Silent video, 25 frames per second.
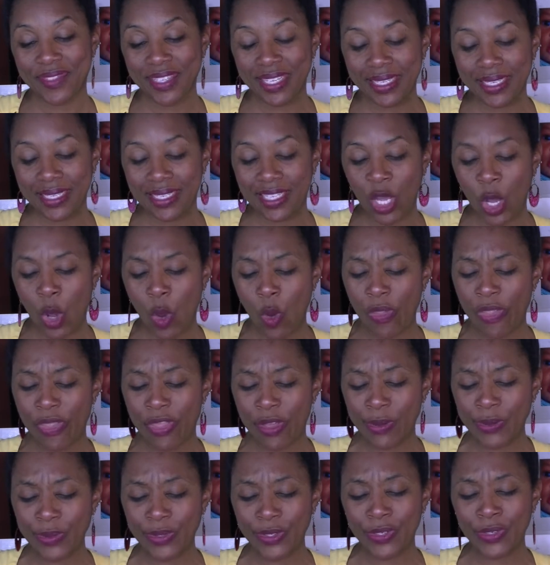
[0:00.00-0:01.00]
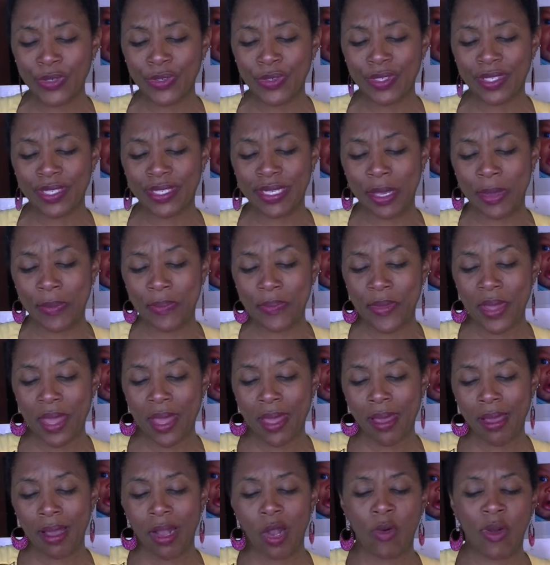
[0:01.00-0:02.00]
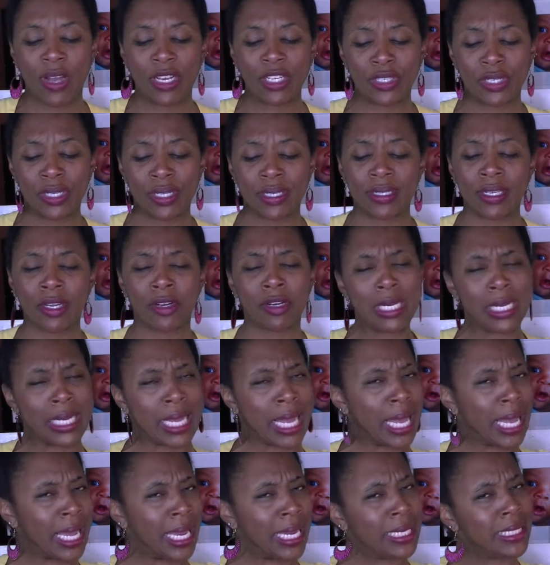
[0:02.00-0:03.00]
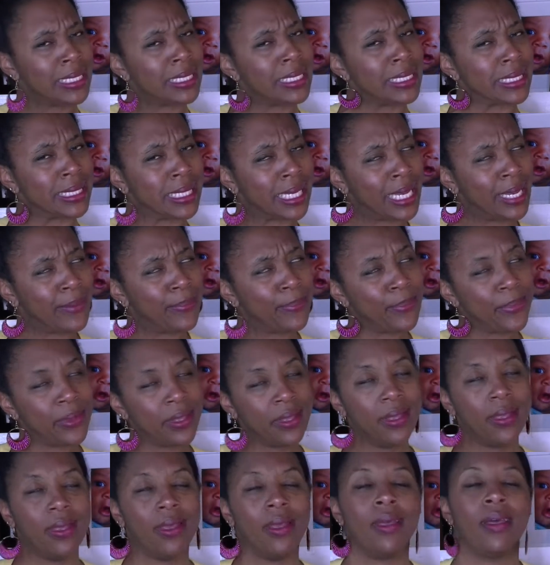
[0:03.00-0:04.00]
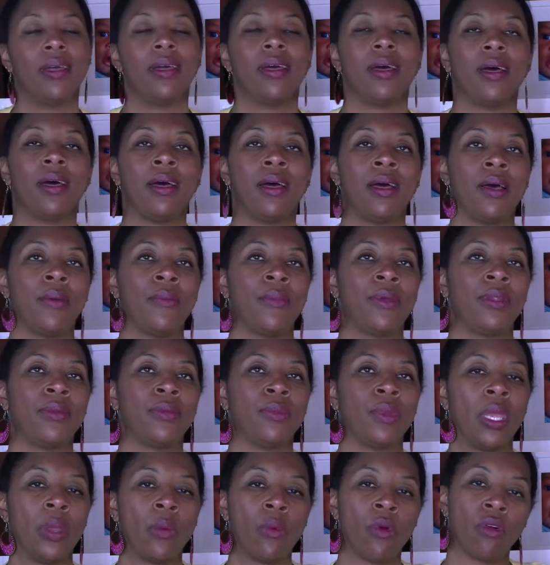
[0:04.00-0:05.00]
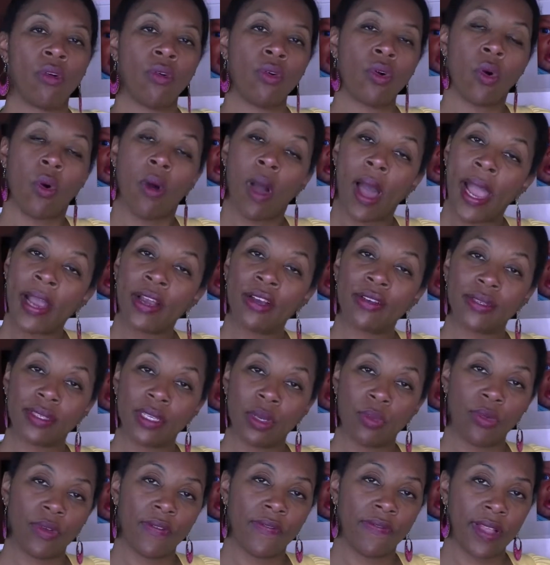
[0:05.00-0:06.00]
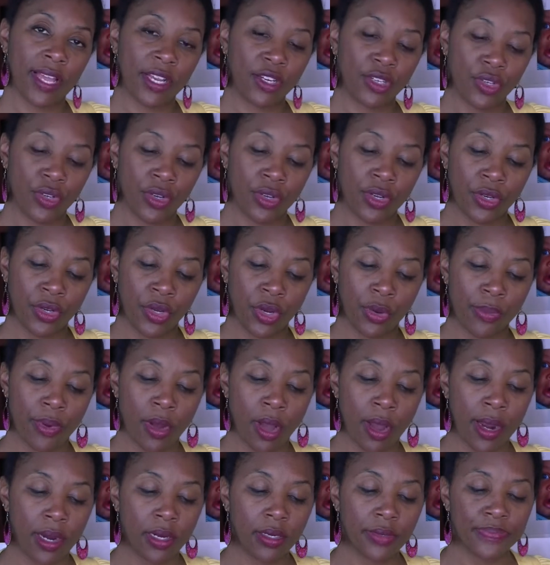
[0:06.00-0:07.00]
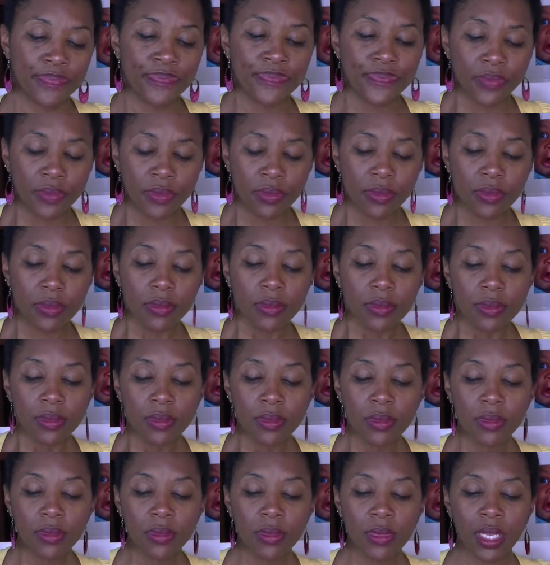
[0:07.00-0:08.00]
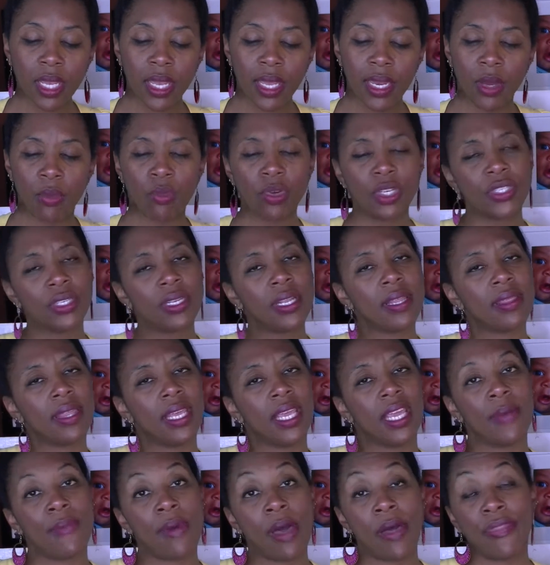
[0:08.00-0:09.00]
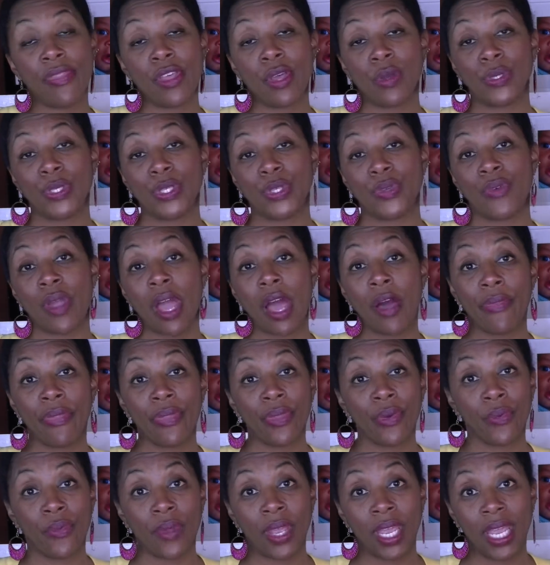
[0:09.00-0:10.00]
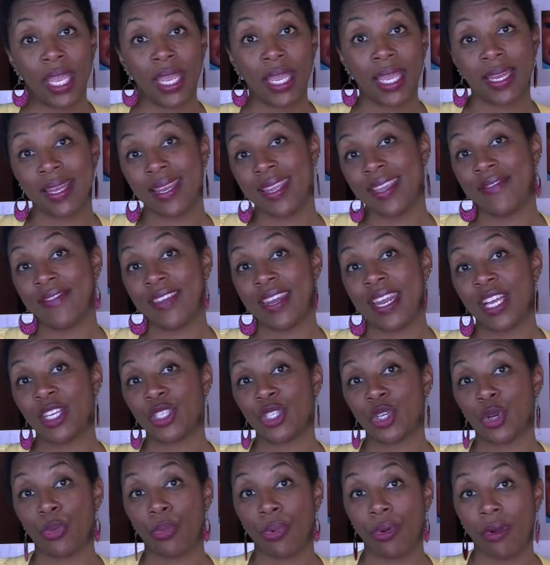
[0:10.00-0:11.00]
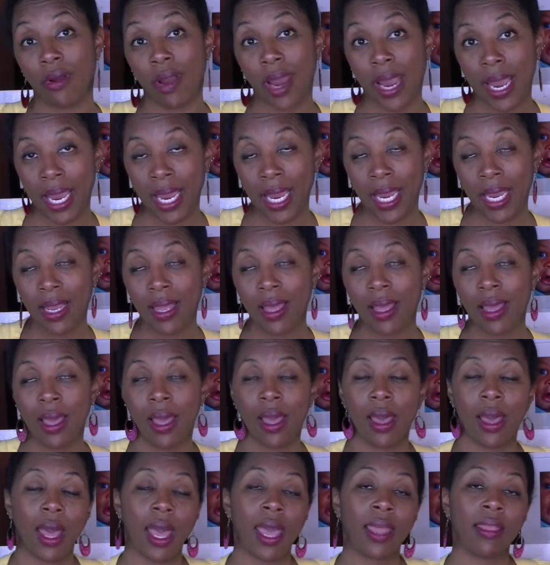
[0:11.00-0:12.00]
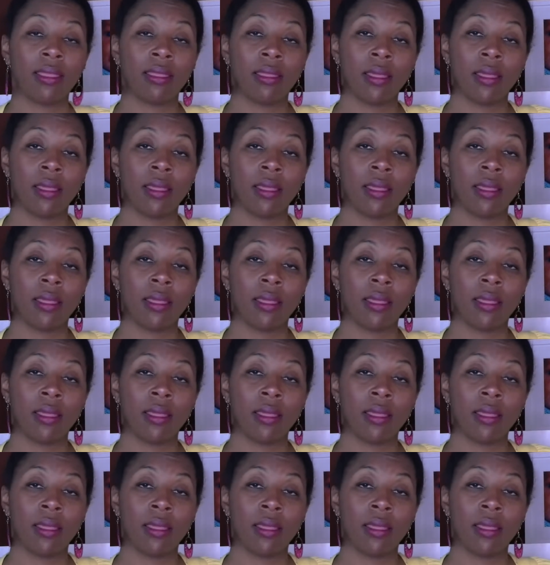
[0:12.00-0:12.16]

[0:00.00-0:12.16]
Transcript: So those are some questions that are kind of deep and will require some reflection on your part. And I want you to think about those throughout the week. And even as you're praying, I'd